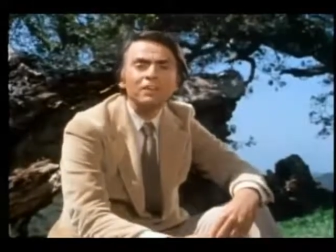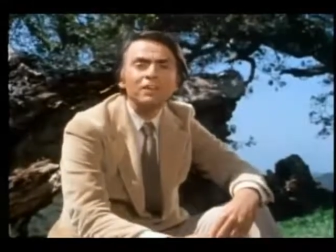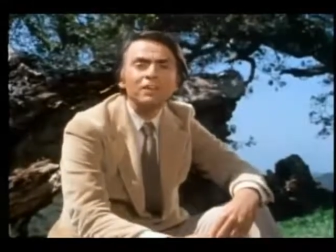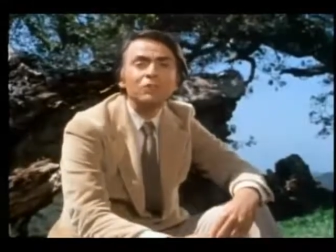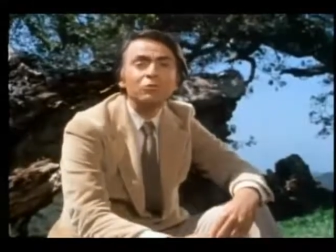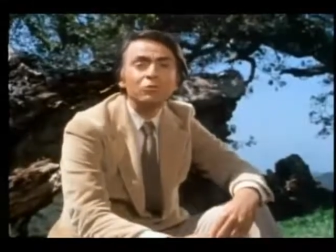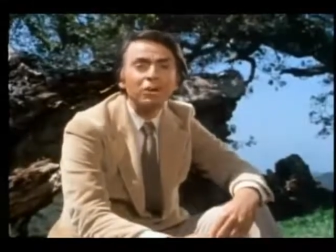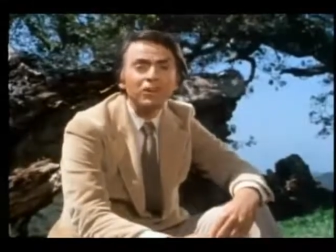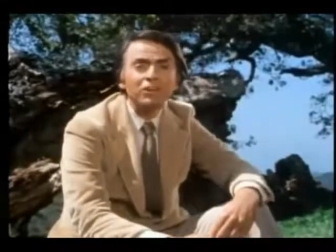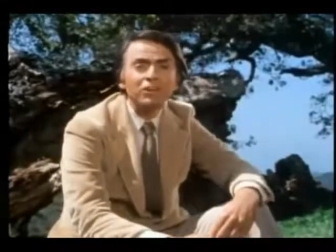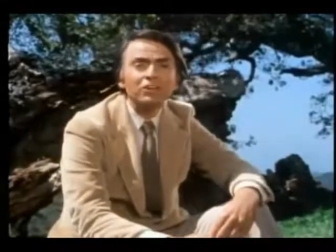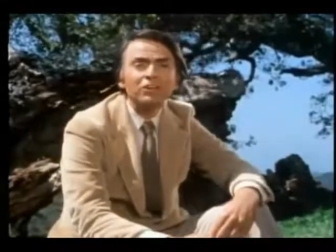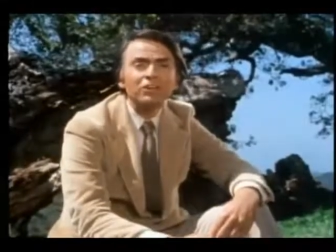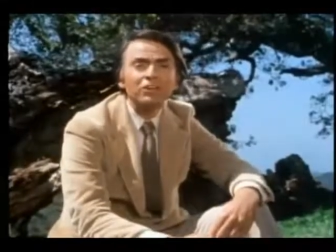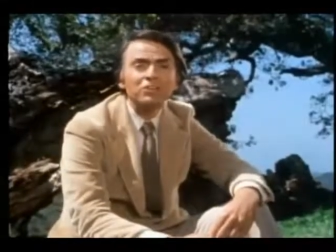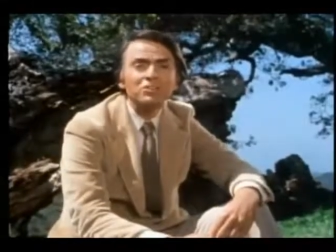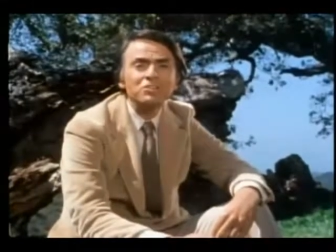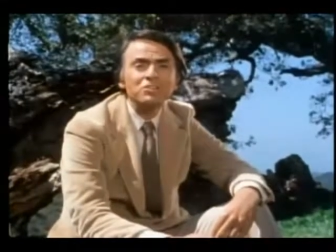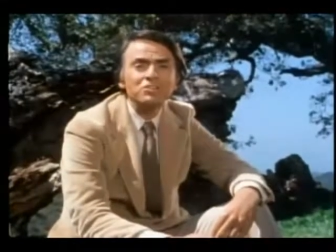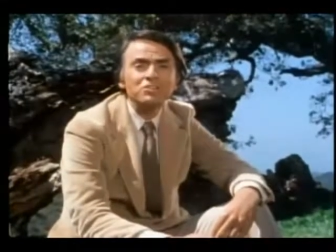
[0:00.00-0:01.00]
and
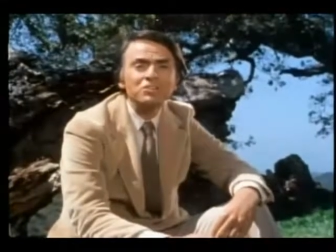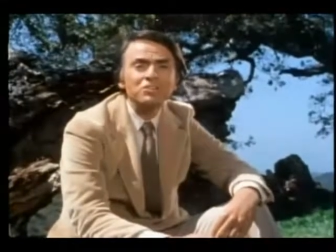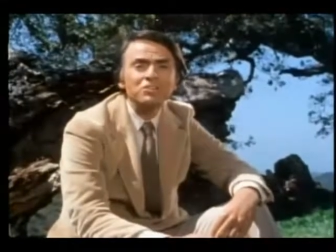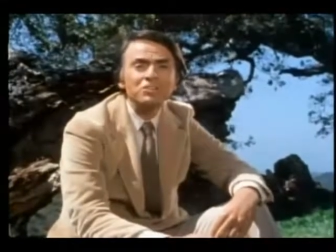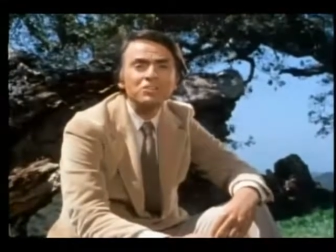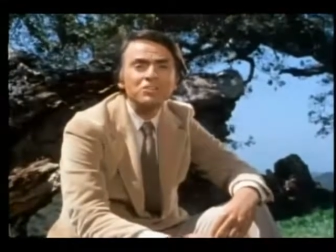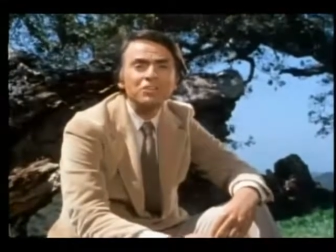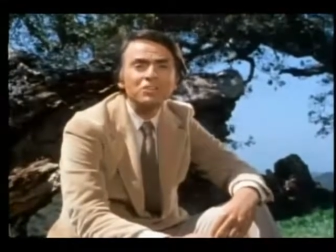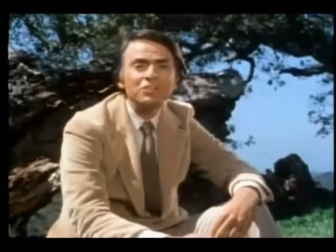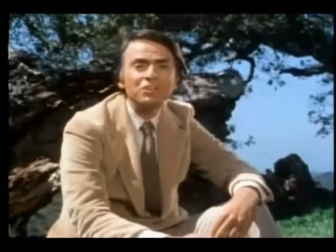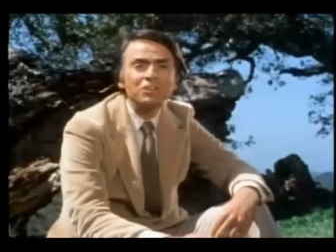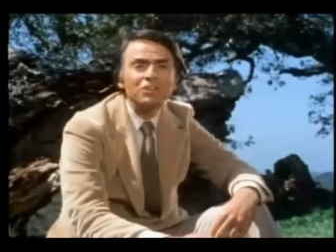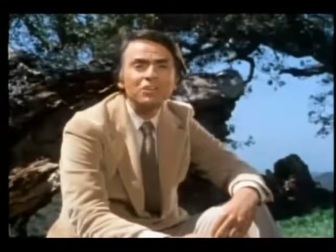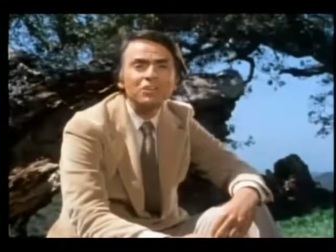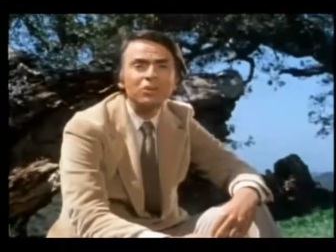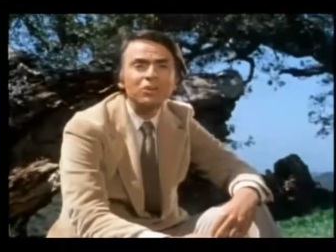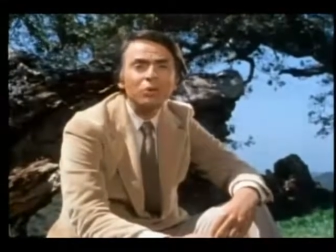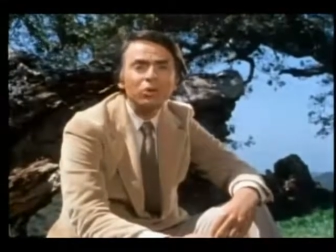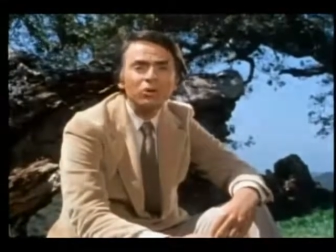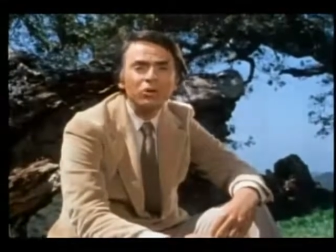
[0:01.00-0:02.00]
recognizes
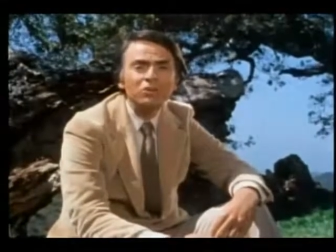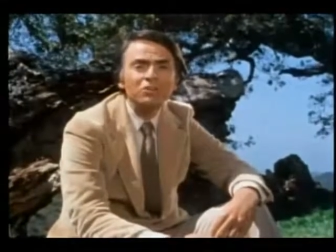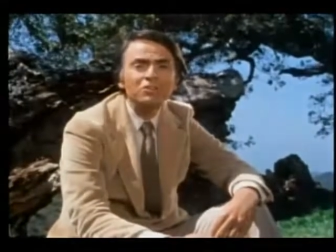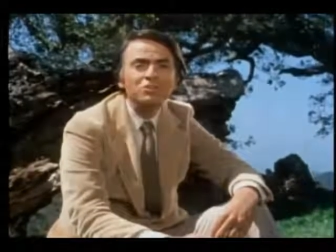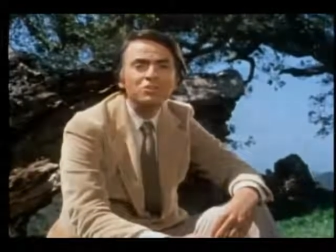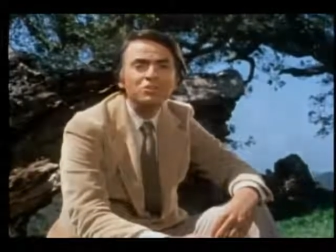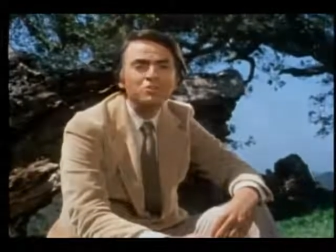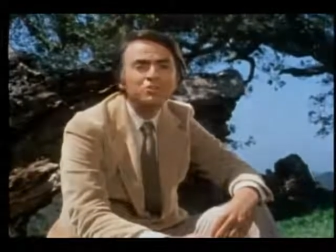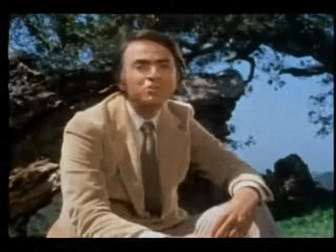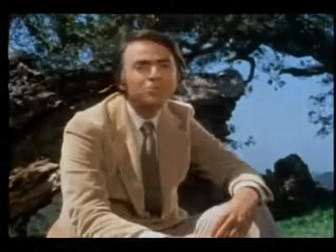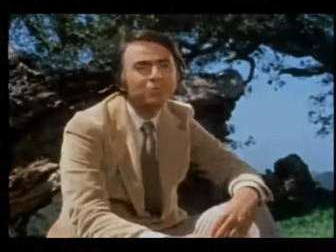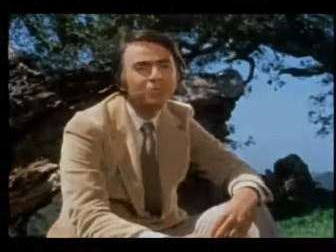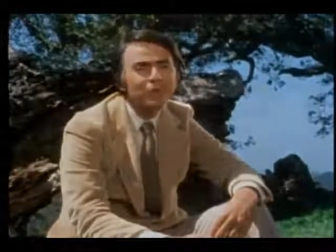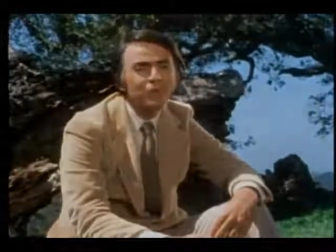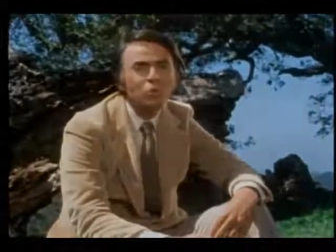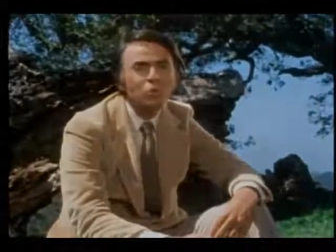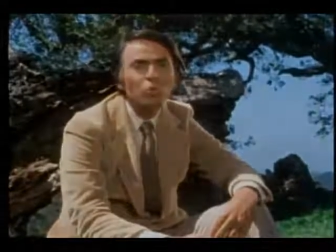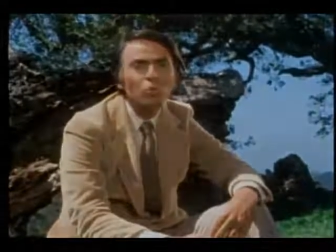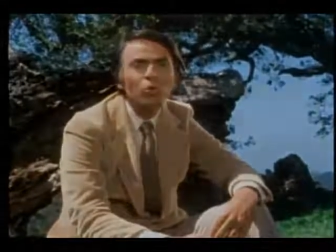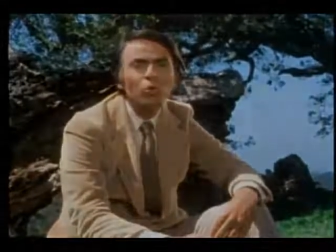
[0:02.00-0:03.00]
that an organism
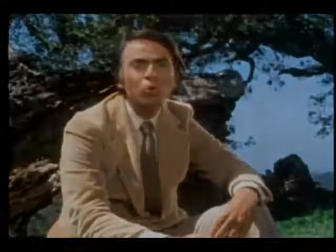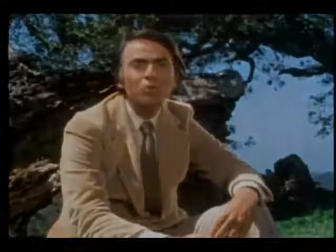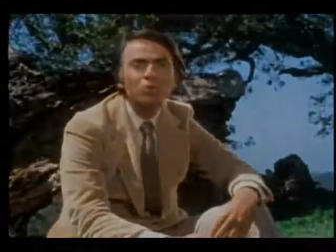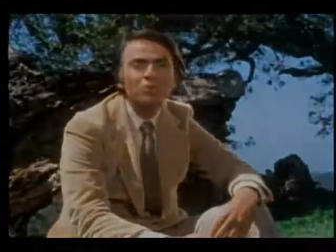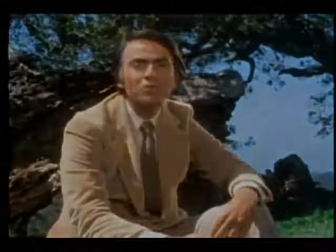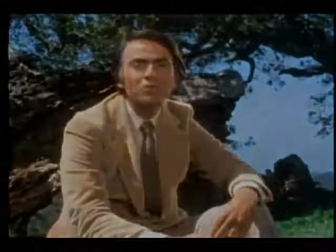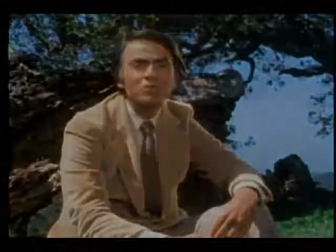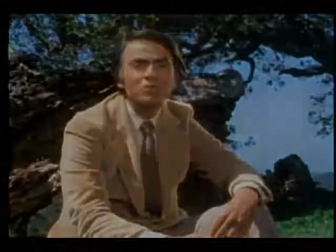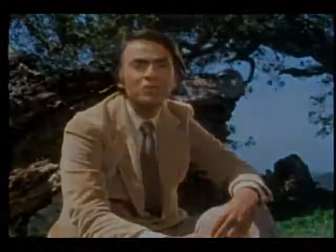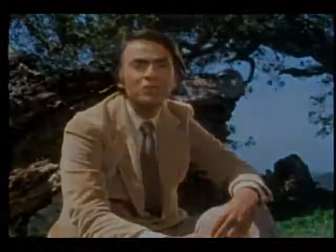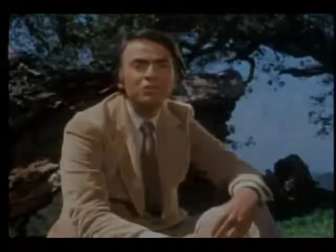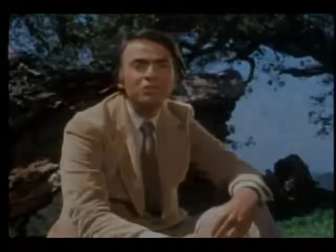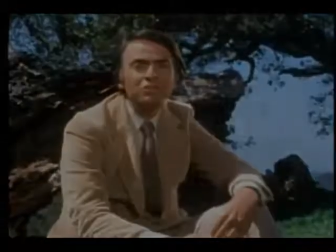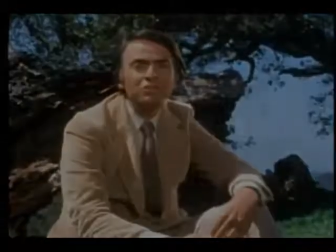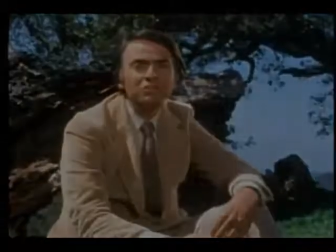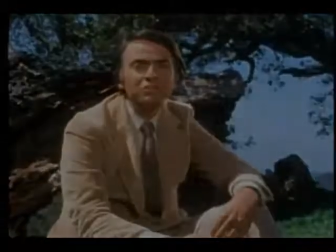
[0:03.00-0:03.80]
at war with itself